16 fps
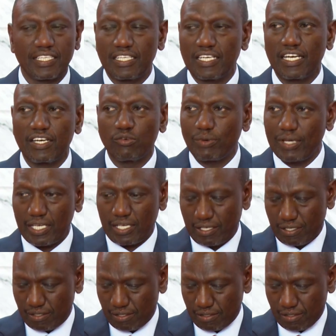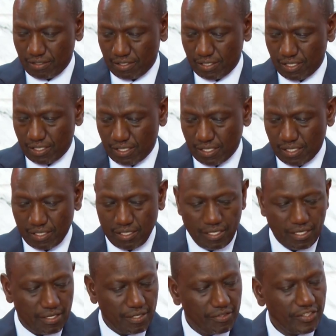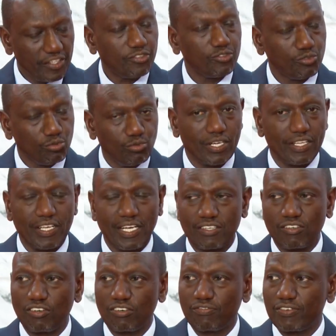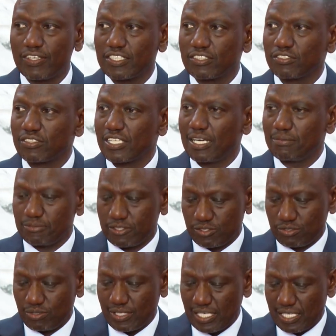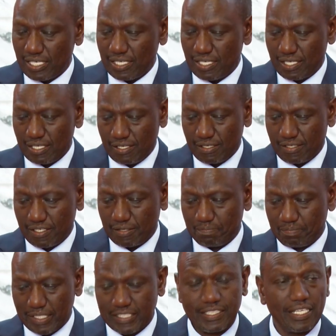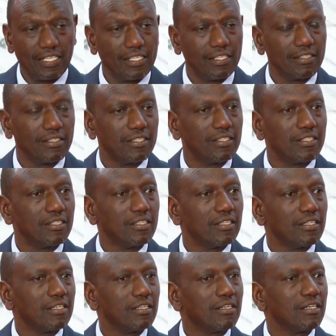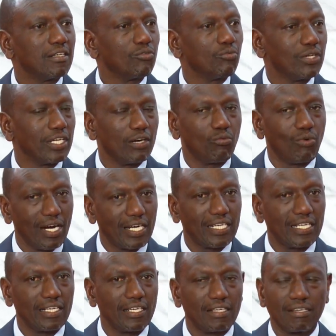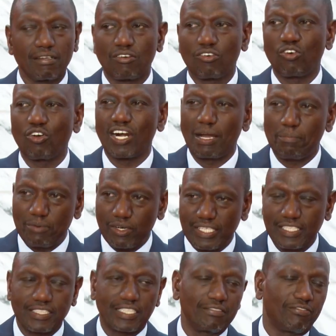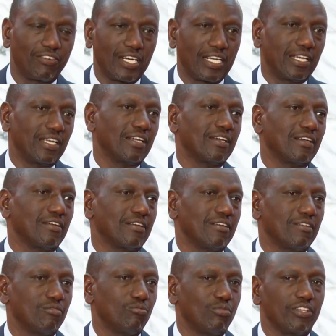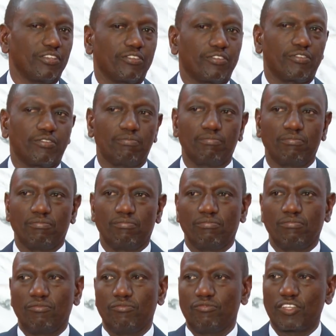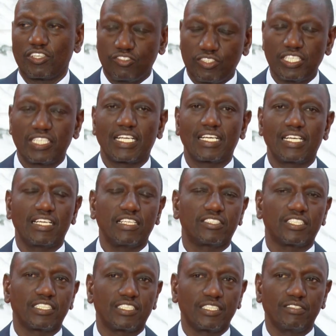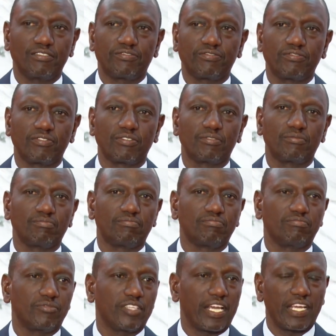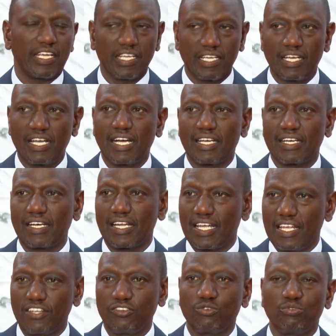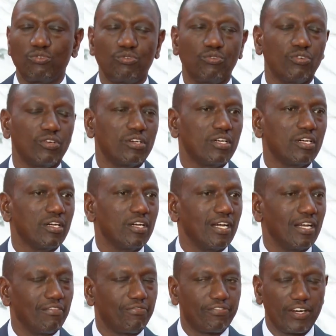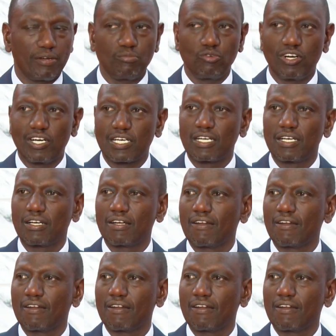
in any way. And the sooner that conflict comes to an end, the better. We are working collaboratively with the JEDA initiative, the IGAD AU framework,